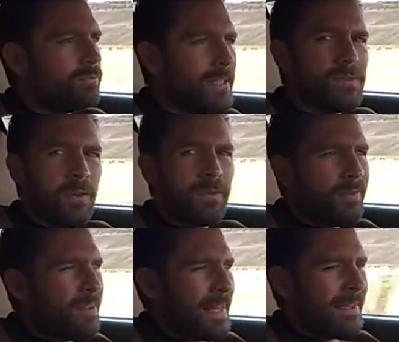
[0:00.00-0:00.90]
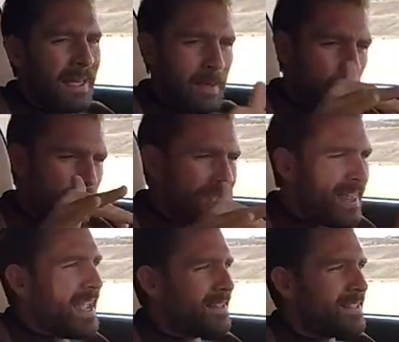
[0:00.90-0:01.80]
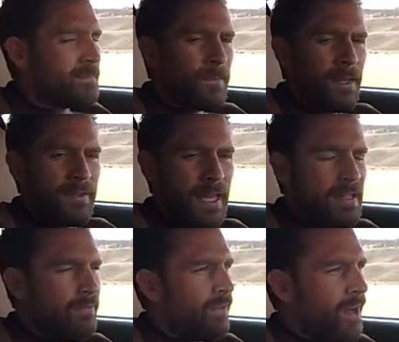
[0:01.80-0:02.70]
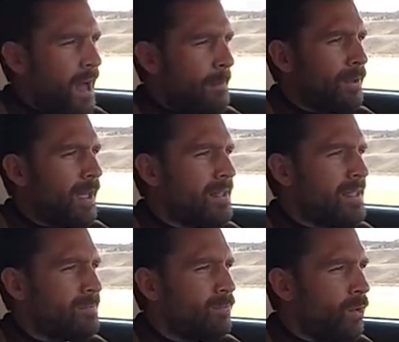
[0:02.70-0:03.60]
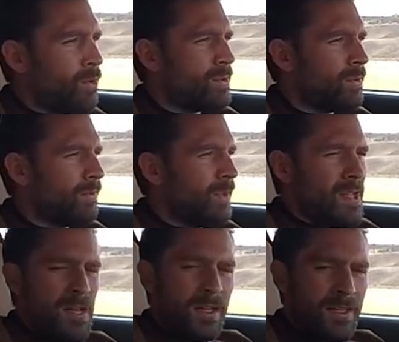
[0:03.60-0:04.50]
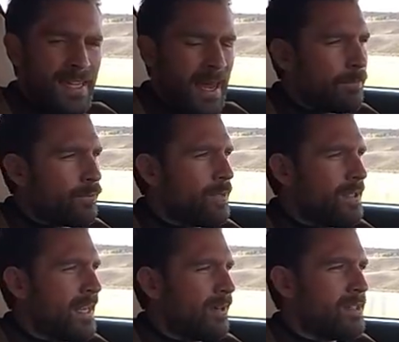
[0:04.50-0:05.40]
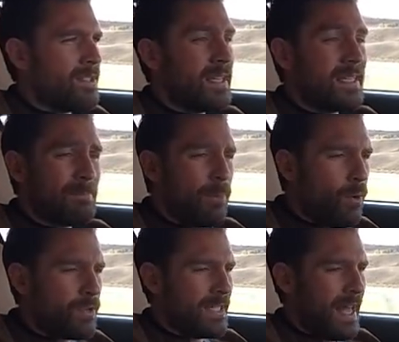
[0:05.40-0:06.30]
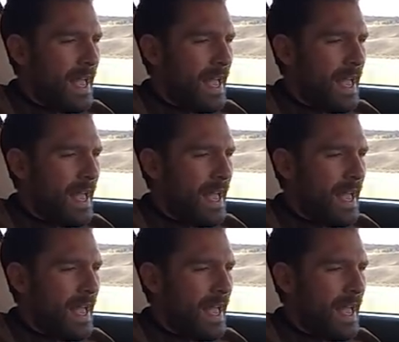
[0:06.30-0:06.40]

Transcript: That's what they're like. But with this, they've uh, applied this more sort of contemporary, dare I say it, sportier